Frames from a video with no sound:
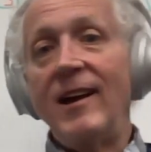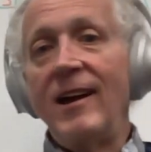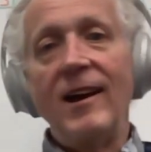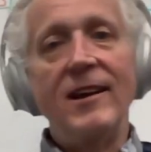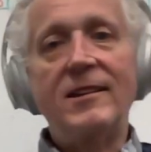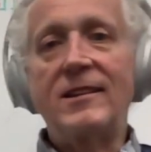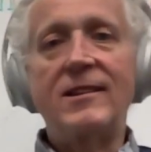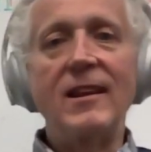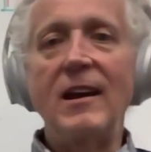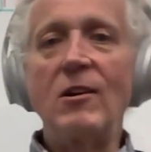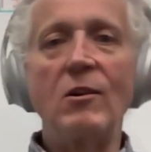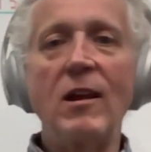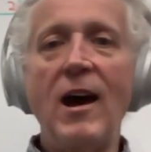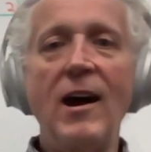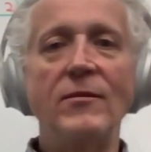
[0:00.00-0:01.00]
It, they
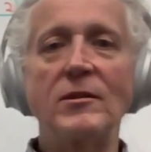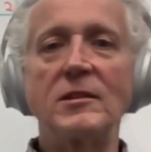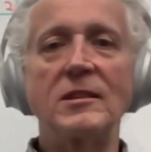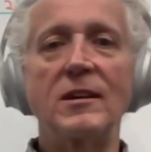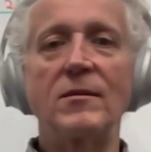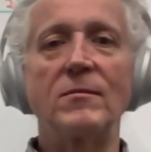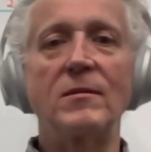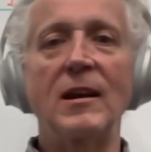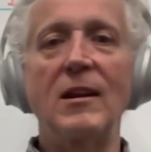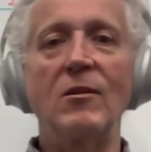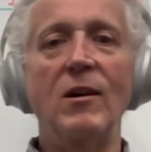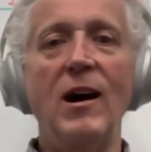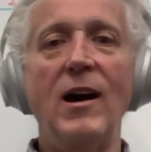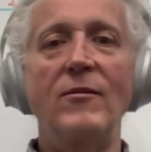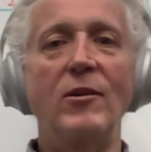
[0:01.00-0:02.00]
don't have a they don't
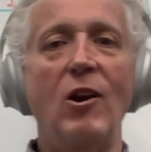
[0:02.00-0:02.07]
have an